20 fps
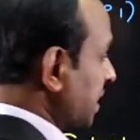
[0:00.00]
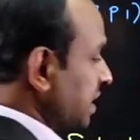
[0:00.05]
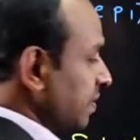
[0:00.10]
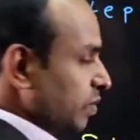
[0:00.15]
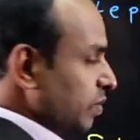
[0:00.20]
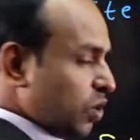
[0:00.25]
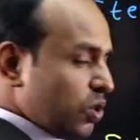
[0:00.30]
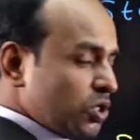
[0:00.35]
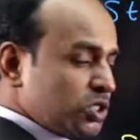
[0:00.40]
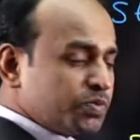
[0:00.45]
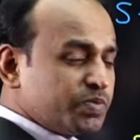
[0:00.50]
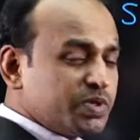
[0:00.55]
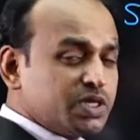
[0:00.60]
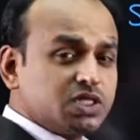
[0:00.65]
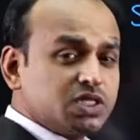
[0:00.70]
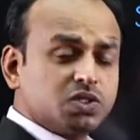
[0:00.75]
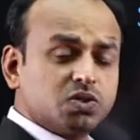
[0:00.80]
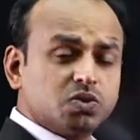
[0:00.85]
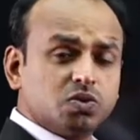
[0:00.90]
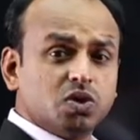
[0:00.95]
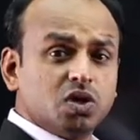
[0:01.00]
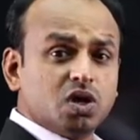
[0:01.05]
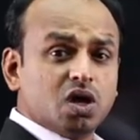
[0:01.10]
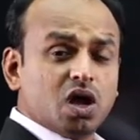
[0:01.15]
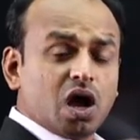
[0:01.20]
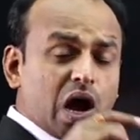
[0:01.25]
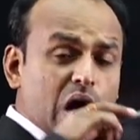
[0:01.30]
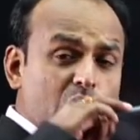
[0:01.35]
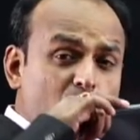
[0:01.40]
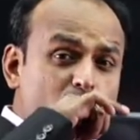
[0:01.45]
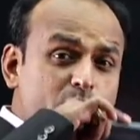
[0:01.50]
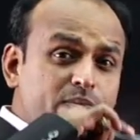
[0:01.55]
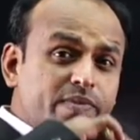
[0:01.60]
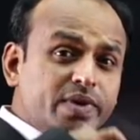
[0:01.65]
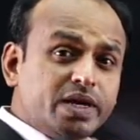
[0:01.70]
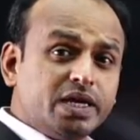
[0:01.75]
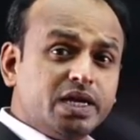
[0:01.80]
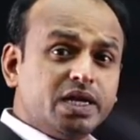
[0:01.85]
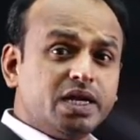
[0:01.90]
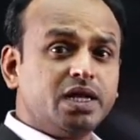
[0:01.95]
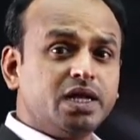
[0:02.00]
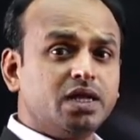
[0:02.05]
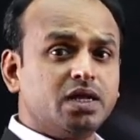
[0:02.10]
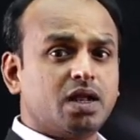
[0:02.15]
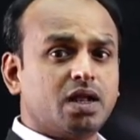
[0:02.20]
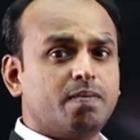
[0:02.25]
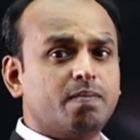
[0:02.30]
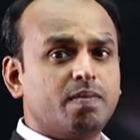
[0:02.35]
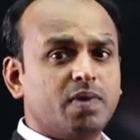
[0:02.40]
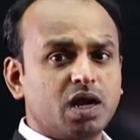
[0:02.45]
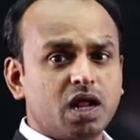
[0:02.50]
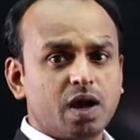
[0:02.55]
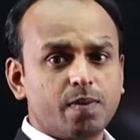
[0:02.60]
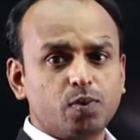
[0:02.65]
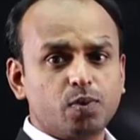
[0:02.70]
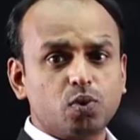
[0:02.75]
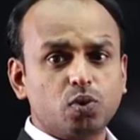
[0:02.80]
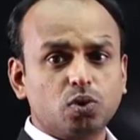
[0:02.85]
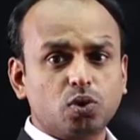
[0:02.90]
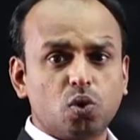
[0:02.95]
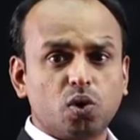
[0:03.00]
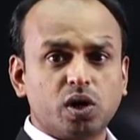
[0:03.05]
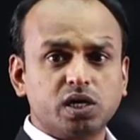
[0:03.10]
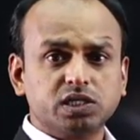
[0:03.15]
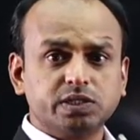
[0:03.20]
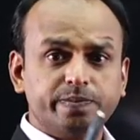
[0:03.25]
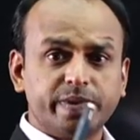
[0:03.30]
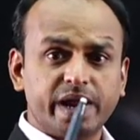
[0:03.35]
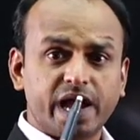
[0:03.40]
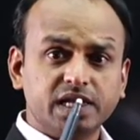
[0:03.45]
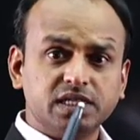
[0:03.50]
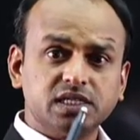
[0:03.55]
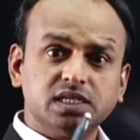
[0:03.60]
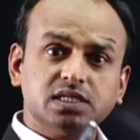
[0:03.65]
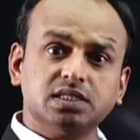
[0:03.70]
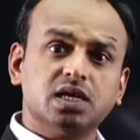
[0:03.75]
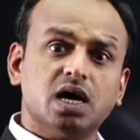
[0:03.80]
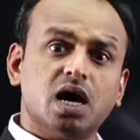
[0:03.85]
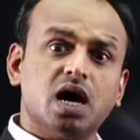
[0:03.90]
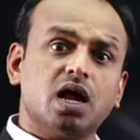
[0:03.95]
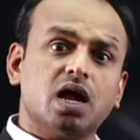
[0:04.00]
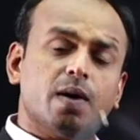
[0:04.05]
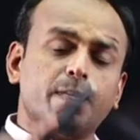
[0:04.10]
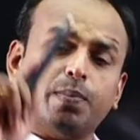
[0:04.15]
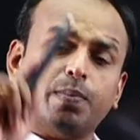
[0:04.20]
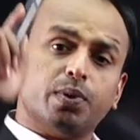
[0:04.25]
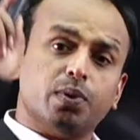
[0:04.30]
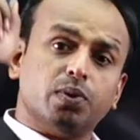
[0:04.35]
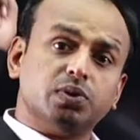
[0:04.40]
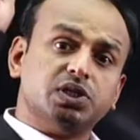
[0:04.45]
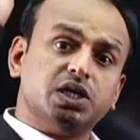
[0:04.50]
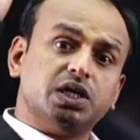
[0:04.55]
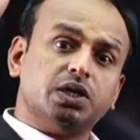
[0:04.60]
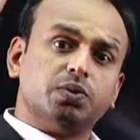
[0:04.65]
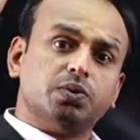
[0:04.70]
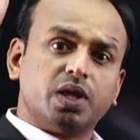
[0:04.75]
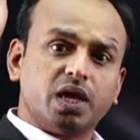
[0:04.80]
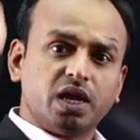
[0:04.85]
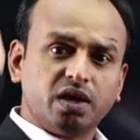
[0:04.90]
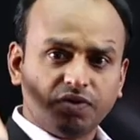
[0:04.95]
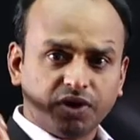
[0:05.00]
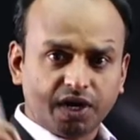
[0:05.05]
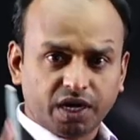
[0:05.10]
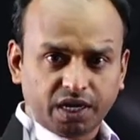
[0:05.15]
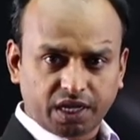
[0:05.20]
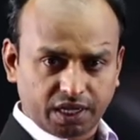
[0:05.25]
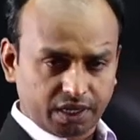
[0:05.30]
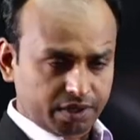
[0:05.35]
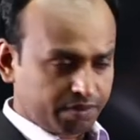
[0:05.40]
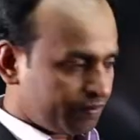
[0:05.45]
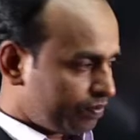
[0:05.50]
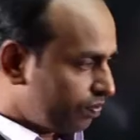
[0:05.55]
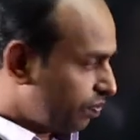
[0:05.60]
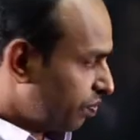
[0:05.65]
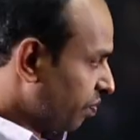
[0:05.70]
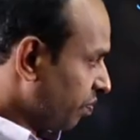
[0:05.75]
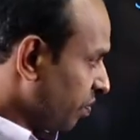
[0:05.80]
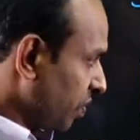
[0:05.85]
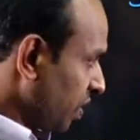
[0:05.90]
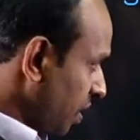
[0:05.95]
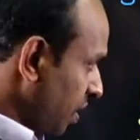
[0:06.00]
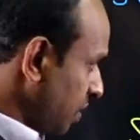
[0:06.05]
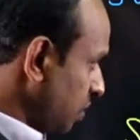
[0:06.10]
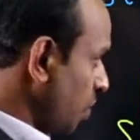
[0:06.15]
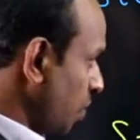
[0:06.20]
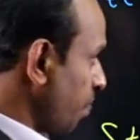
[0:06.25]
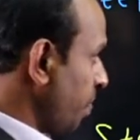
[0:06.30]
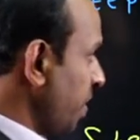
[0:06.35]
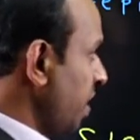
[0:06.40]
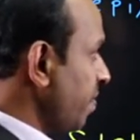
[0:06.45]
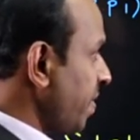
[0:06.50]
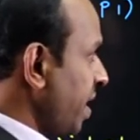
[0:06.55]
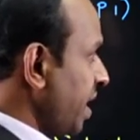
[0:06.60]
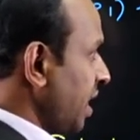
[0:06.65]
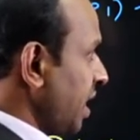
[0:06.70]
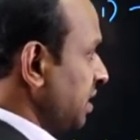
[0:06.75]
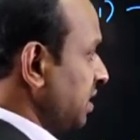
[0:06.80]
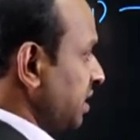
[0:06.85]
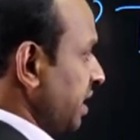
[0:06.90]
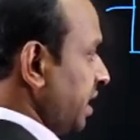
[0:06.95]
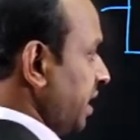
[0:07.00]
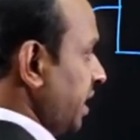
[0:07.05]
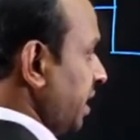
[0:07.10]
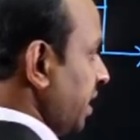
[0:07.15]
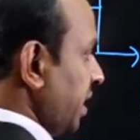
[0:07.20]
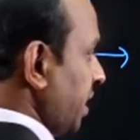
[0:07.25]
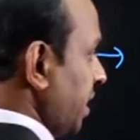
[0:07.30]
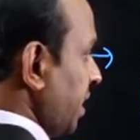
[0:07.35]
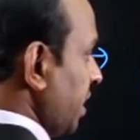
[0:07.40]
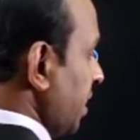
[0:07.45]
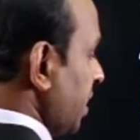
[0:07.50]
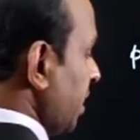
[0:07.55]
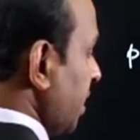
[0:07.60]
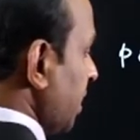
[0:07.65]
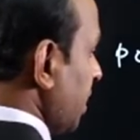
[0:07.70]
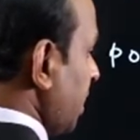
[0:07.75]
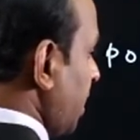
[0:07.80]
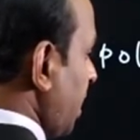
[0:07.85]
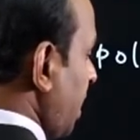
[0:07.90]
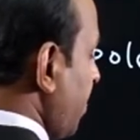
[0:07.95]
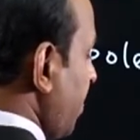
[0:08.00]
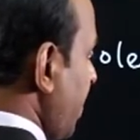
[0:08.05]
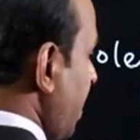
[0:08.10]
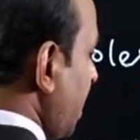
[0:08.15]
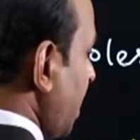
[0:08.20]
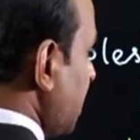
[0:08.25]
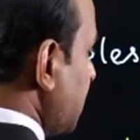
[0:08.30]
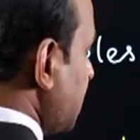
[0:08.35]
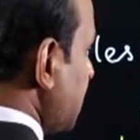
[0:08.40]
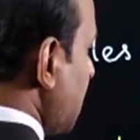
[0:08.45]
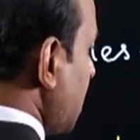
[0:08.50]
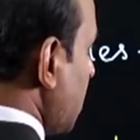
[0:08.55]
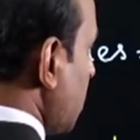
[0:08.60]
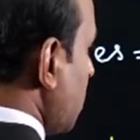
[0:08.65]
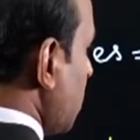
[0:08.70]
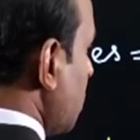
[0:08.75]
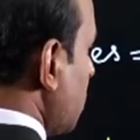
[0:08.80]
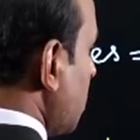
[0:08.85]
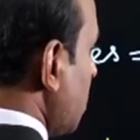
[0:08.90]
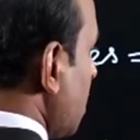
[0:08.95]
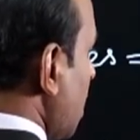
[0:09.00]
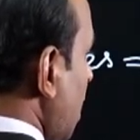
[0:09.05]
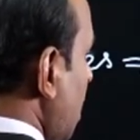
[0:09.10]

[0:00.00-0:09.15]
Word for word: asymptotes means how many number of root locus branches are approaching to the infinity. So P minus Z, dear. three minus zero,